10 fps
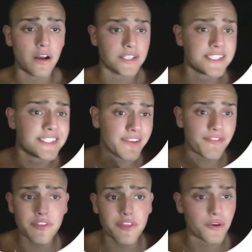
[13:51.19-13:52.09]

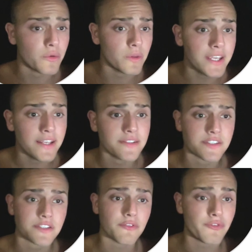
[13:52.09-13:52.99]
sift through
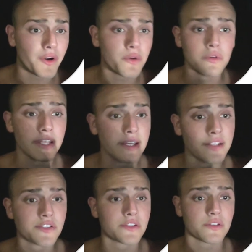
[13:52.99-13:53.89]
leads, funnel
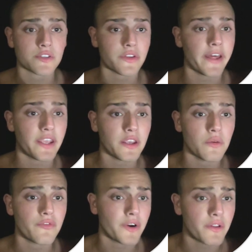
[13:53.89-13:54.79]
leads so that you
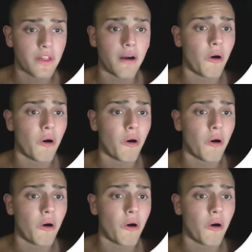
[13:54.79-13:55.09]
funnel out